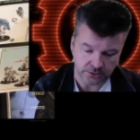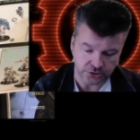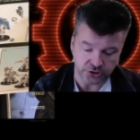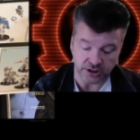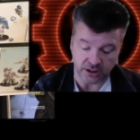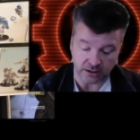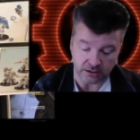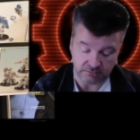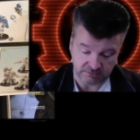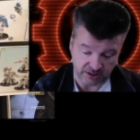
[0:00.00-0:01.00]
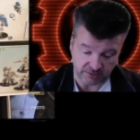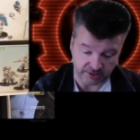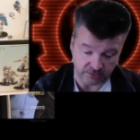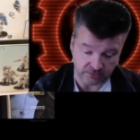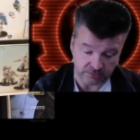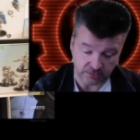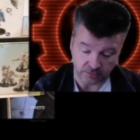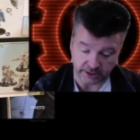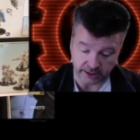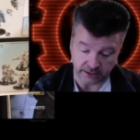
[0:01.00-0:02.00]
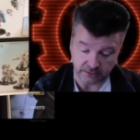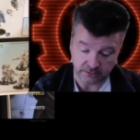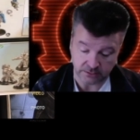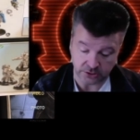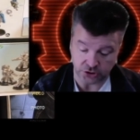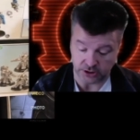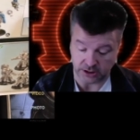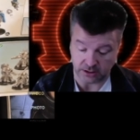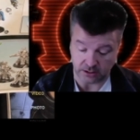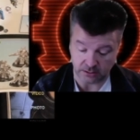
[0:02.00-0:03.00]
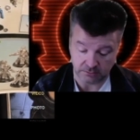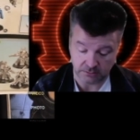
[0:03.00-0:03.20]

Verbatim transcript: Judicar. There we go. Okay. It's Judicar.